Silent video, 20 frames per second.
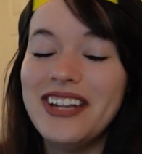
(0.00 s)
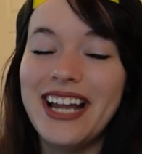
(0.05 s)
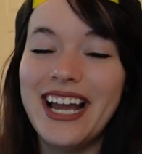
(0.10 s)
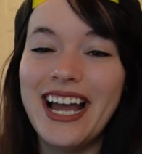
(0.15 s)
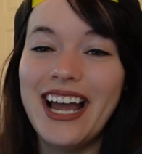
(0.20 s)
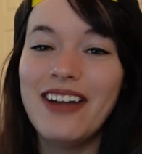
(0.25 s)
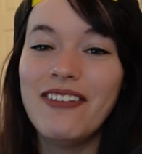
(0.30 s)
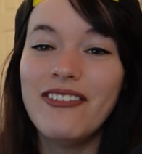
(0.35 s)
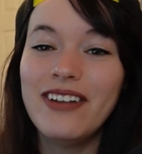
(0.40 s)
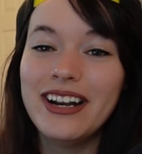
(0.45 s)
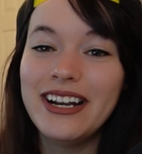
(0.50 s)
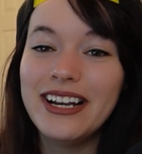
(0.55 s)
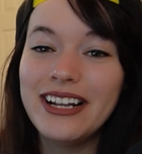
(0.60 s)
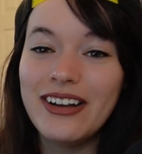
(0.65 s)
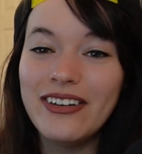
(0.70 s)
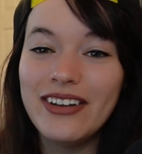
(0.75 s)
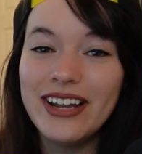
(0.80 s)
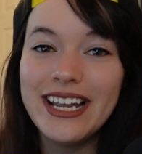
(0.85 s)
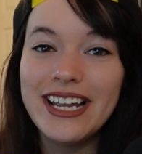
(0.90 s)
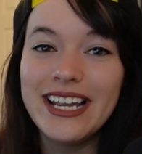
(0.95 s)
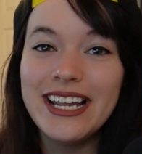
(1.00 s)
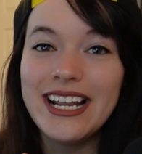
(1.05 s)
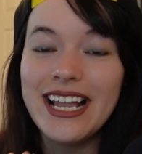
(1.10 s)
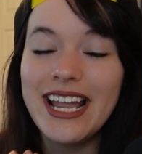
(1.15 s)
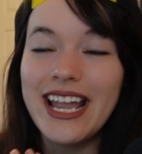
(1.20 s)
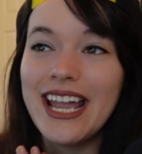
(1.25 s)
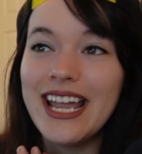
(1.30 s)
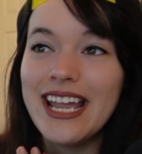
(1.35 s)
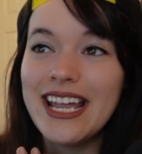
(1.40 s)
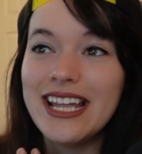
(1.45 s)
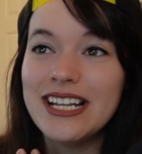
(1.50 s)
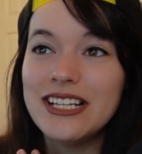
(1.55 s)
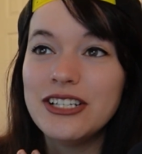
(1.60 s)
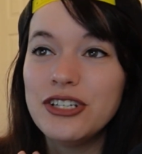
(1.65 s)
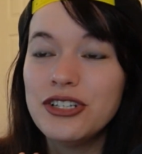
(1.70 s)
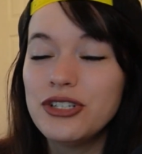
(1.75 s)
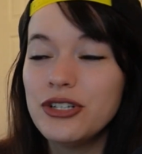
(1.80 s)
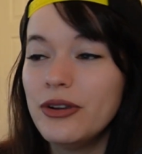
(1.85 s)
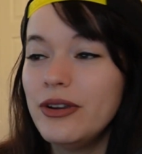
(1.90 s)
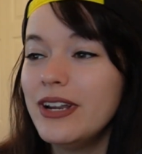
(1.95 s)
Yeah, I wanted to go ahead
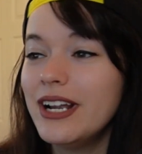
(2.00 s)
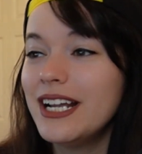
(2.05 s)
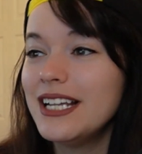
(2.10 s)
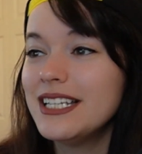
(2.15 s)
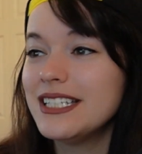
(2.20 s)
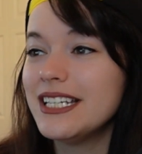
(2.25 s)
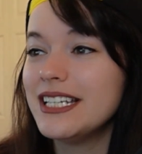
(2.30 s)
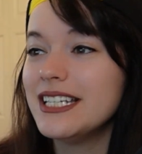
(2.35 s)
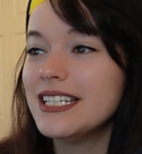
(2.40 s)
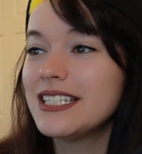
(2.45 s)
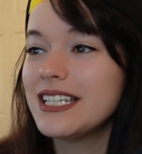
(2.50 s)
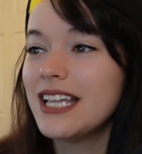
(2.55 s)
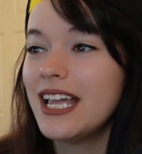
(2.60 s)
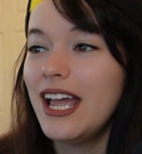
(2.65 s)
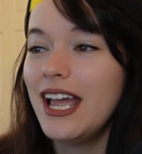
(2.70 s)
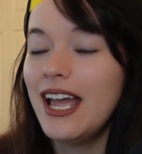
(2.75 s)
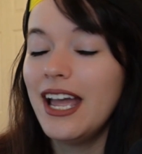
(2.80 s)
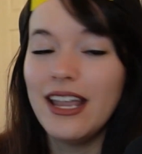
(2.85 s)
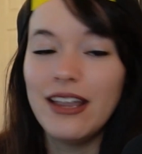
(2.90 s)
and just show you guys this.